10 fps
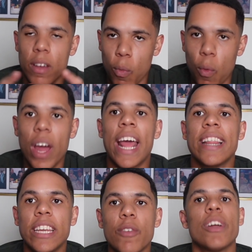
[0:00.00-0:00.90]
what
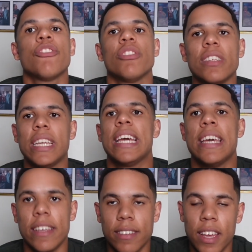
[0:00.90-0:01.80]
Anthony Richardson
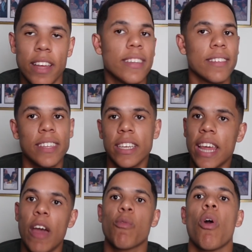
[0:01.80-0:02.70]
is, to see
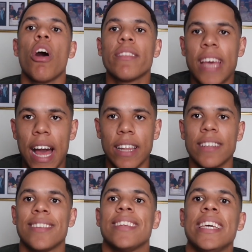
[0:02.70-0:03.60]
that raw
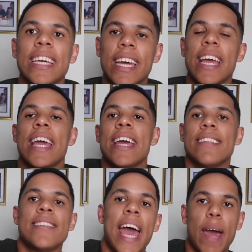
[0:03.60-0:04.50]
talent, see
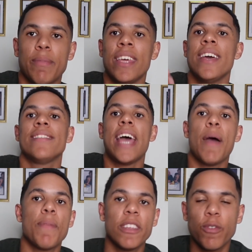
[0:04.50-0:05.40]
it tap
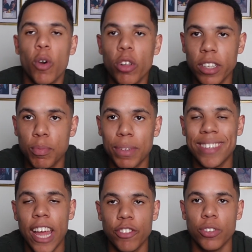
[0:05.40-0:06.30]
his fullest
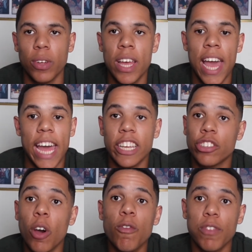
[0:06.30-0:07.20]
potential. And he's
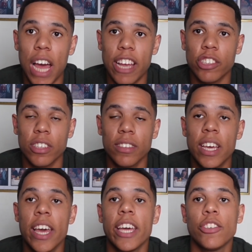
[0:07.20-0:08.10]
shown flashes.
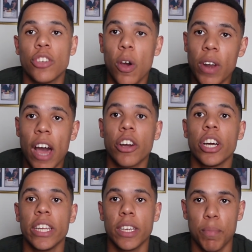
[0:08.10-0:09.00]
He's shown how
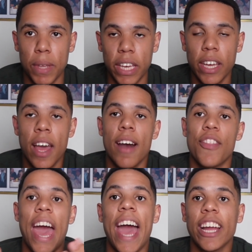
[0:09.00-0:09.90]
good he could be.
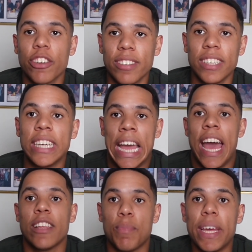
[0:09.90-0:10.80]
The accuracy
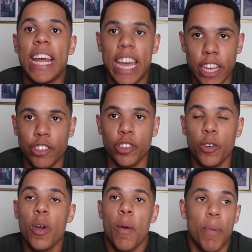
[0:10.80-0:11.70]
has been an
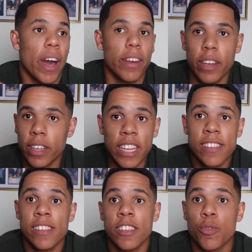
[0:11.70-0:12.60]
issue, but this
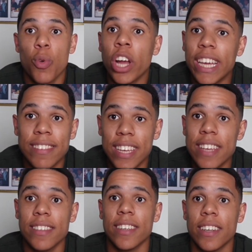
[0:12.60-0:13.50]
is his rookie
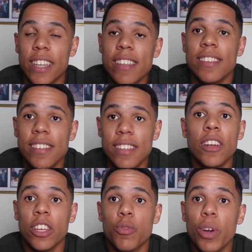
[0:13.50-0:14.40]
season. This is still
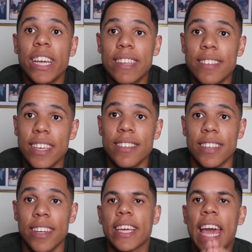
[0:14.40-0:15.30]
his rookie
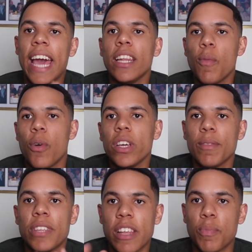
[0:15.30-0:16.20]
season. Caleb
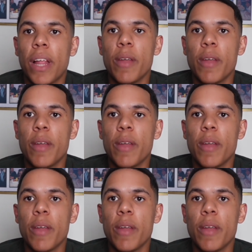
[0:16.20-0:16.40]
Williams has played